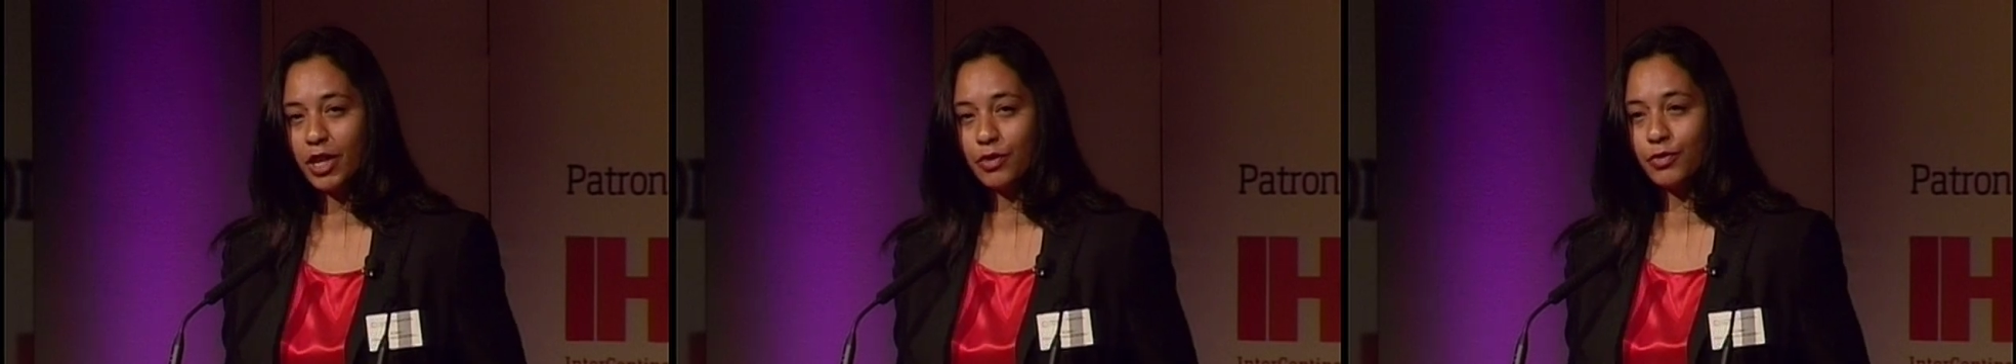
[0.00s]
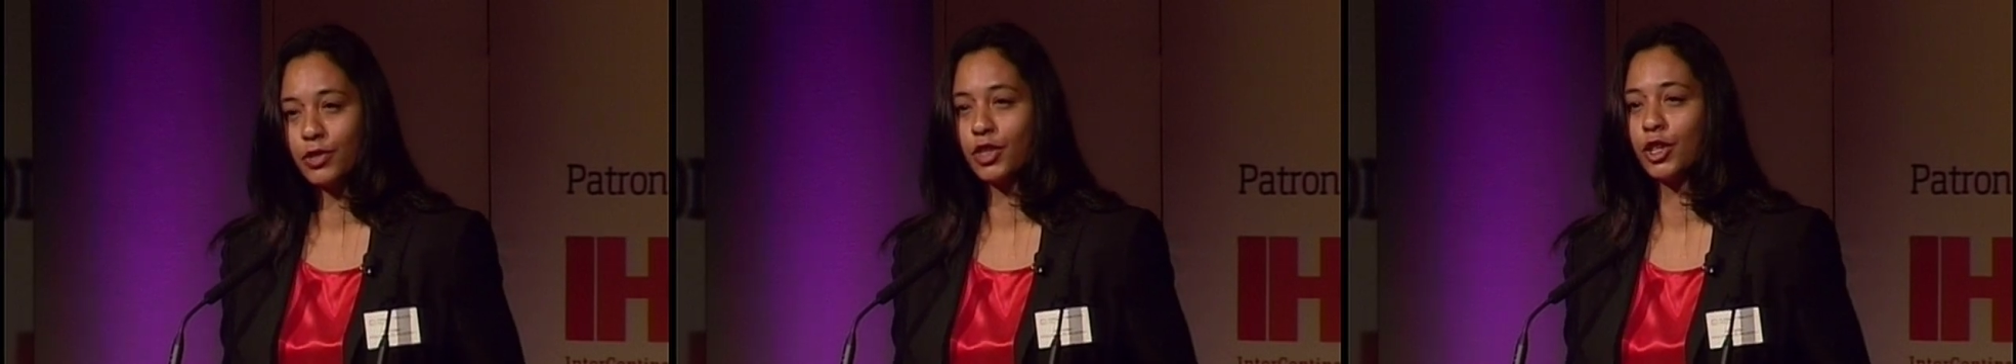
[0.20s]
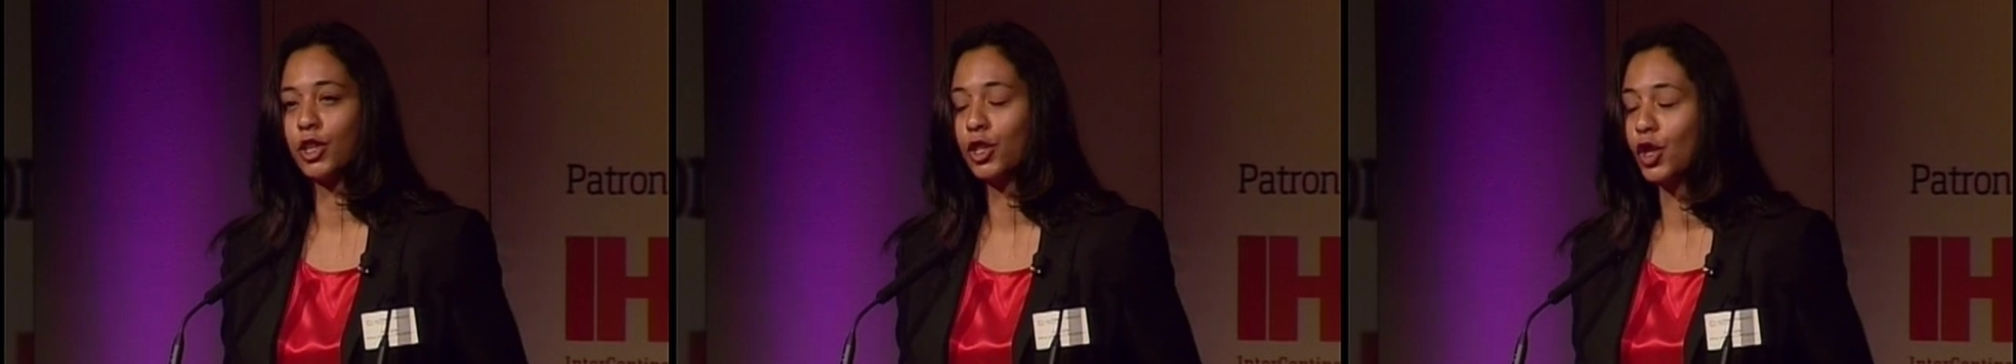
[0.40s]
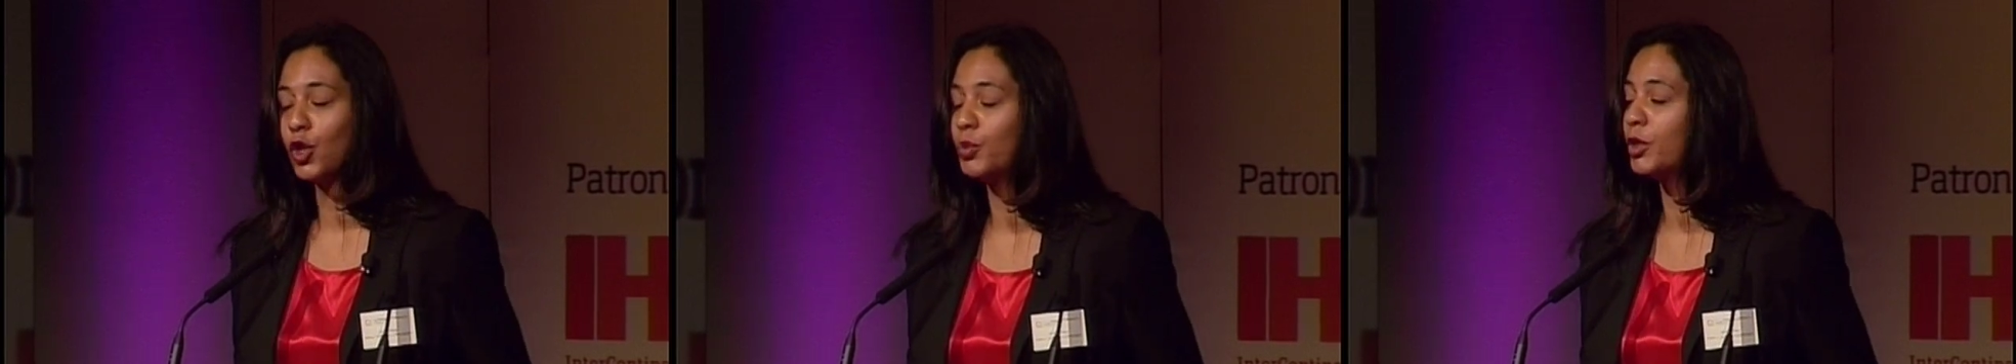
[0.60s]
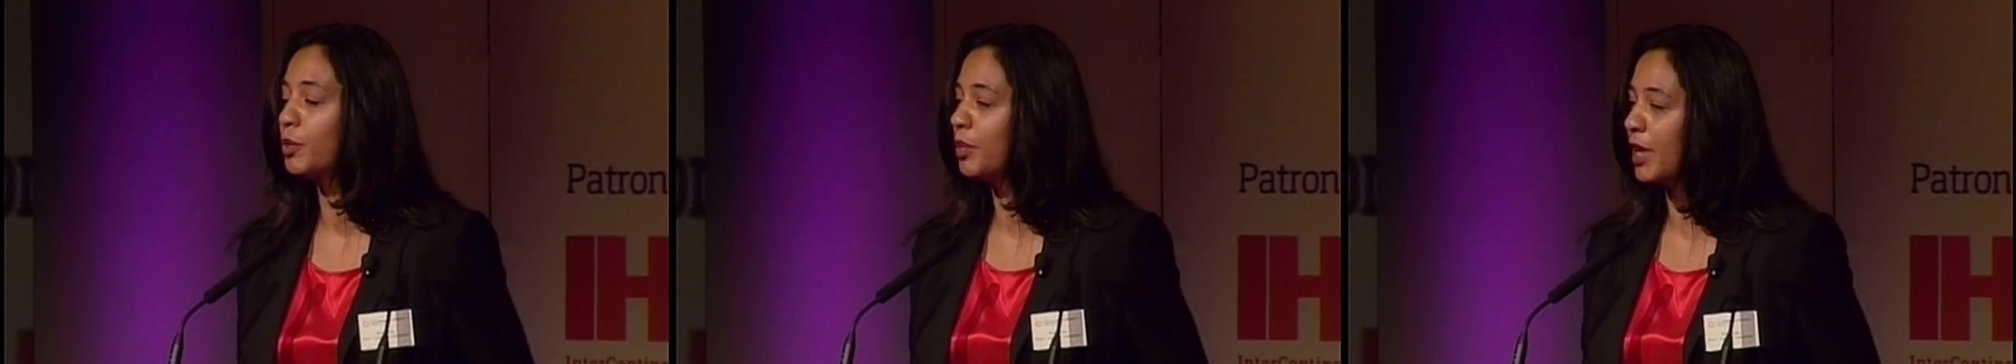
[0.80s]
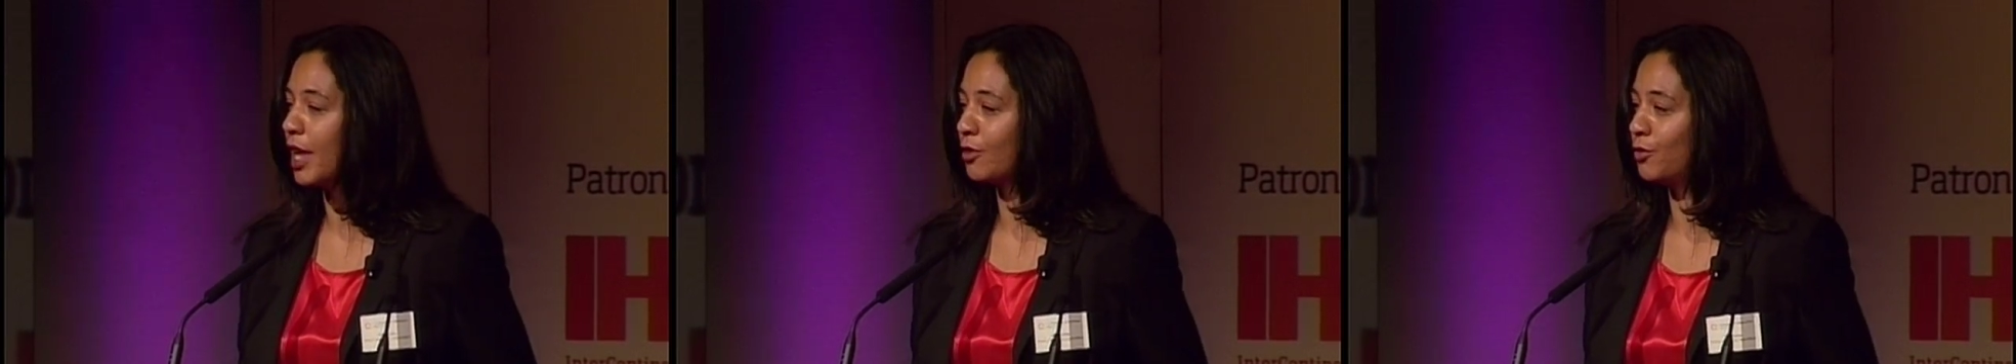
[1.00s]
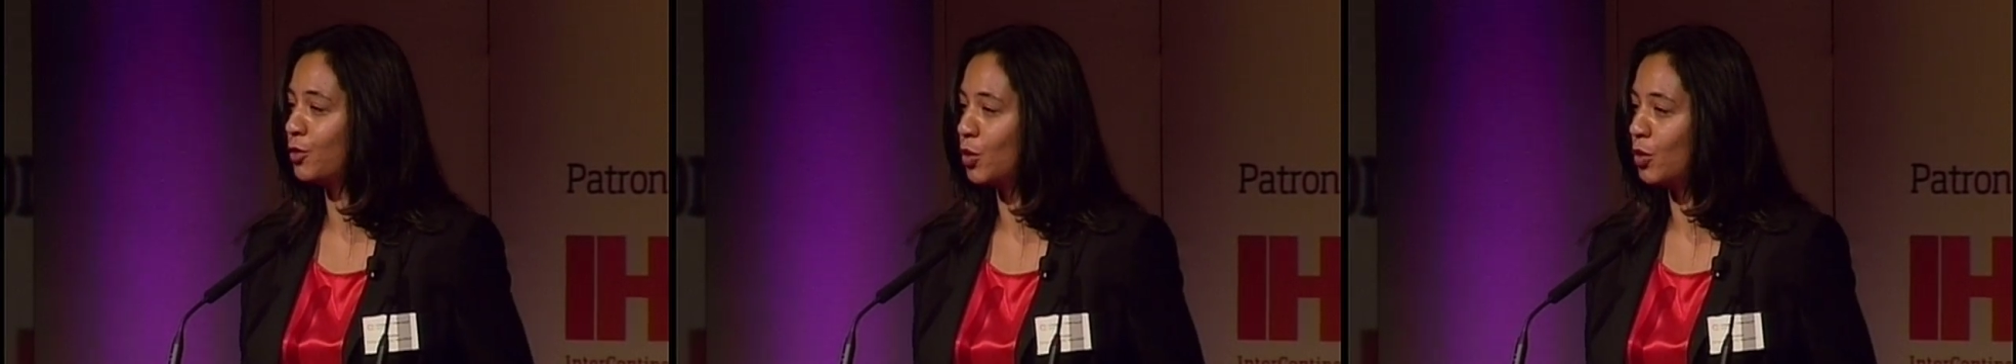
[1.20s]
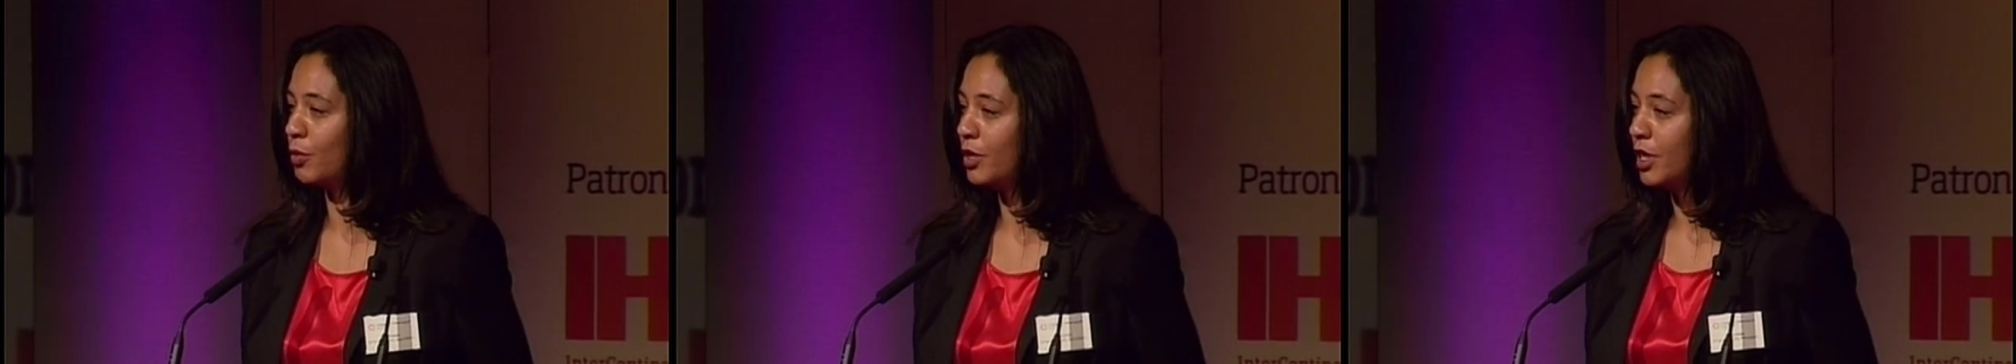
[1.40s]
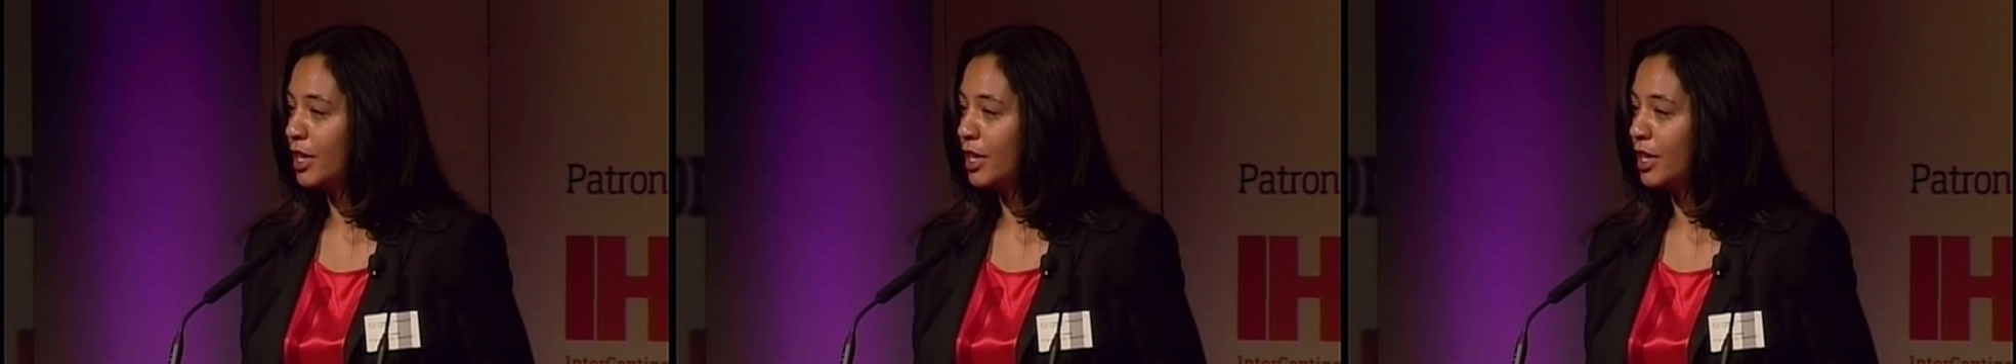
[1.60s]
for the global platform